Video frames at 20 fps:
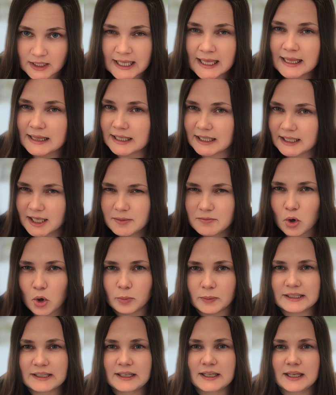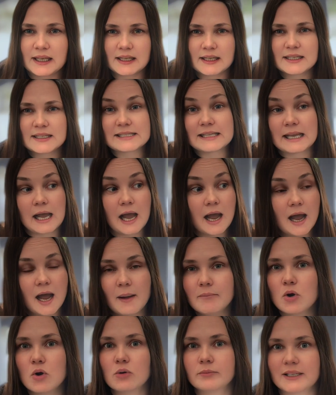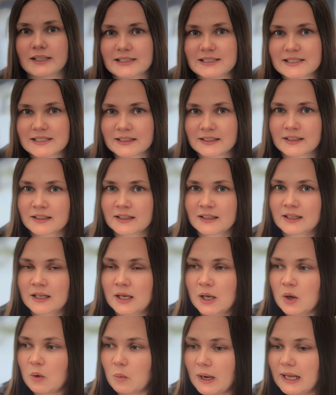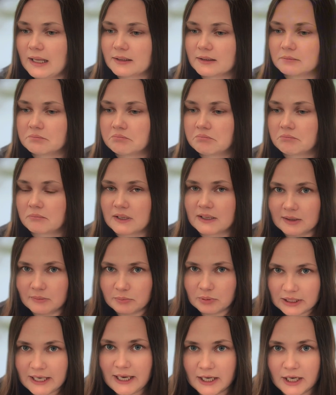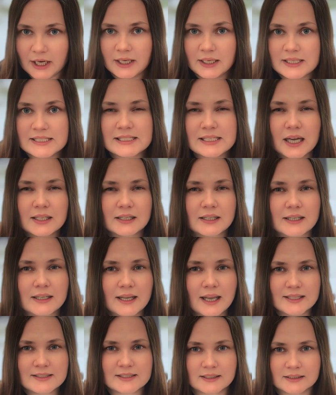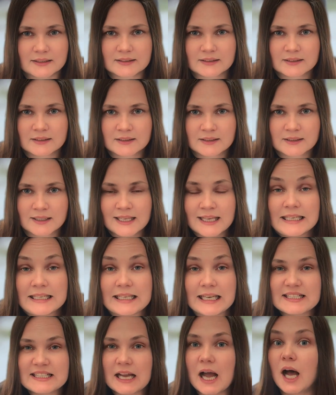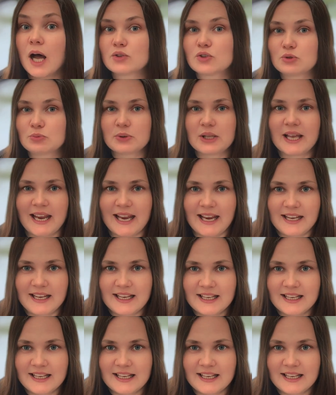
The key moment here is the aha moment, when the player suddenly gets it, gets how to play.